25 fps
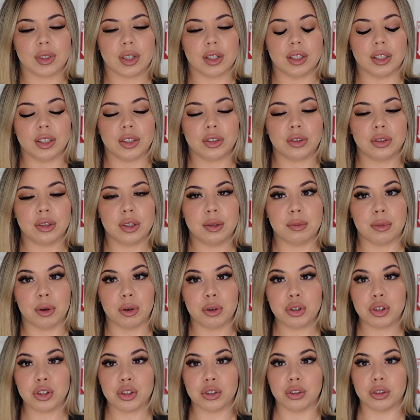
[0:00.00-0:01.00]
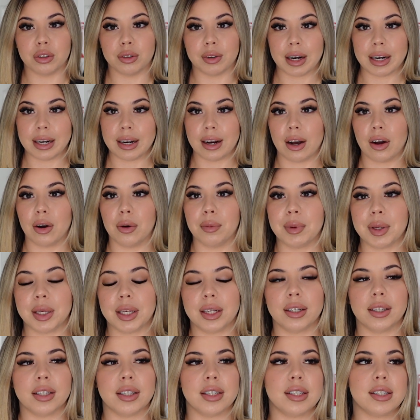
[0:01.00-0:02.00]
a little emotional right now
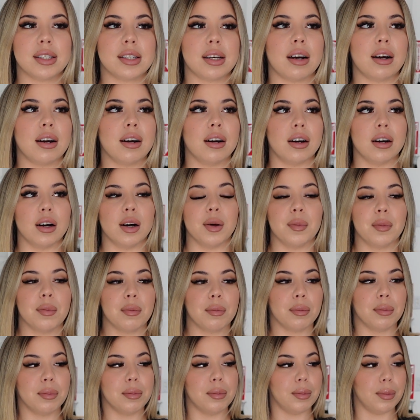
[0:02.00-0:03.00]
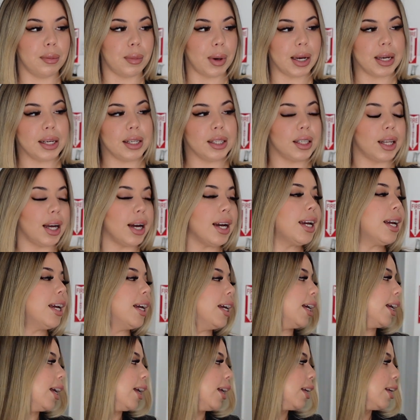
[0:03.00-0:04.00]
because my
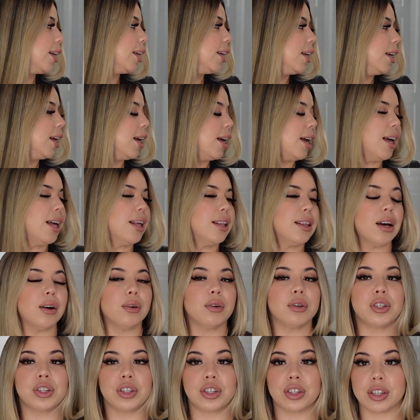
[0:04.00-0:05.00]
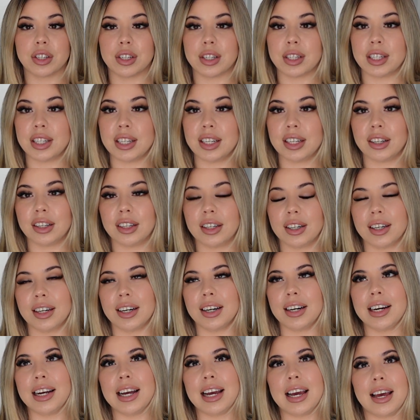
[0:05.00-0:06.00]
client that was just
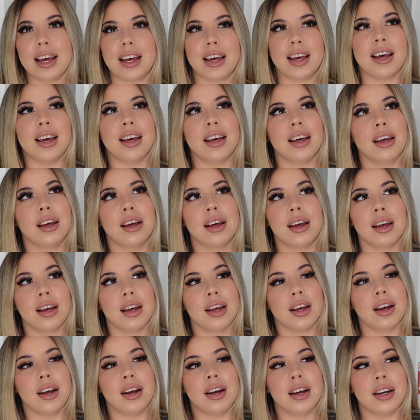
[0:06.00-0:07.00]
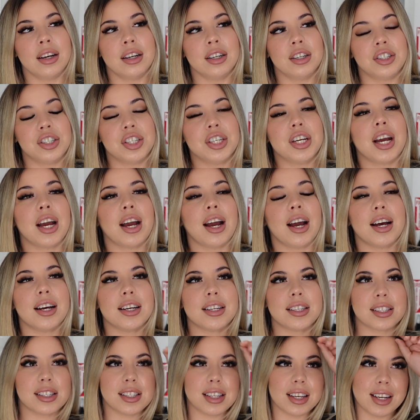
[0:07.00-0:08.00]
here, she
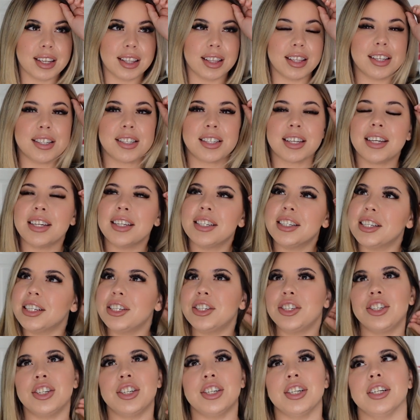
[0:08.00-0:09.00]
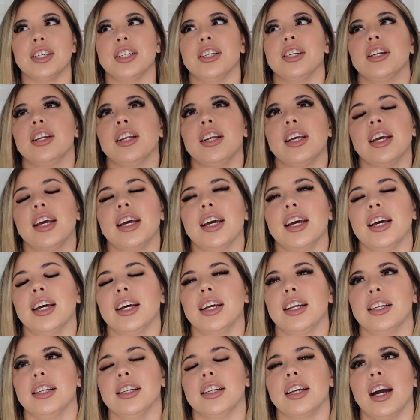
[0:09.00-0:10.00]
has like this condition
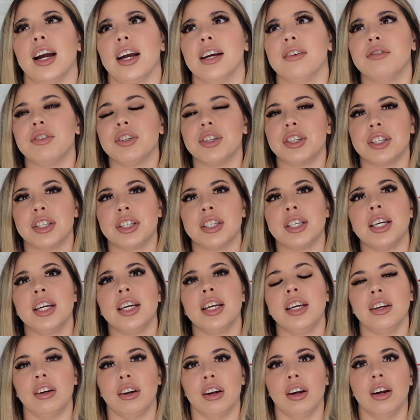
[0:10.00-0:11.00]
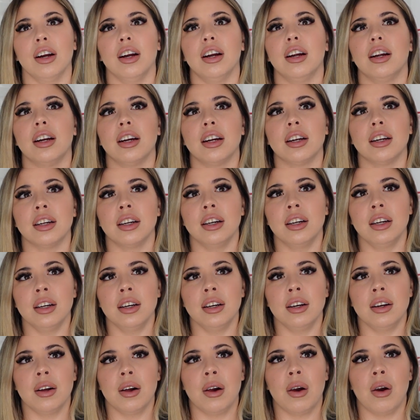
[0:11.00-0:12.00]
and I'm just seeing her,
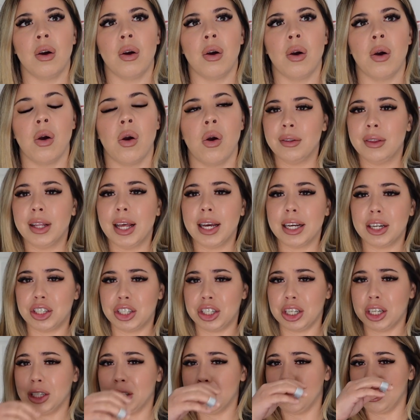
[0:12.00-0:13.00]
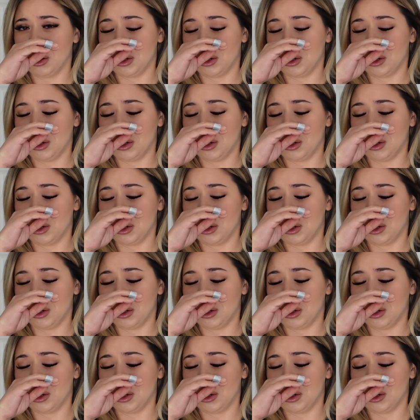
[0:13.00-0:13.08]
like she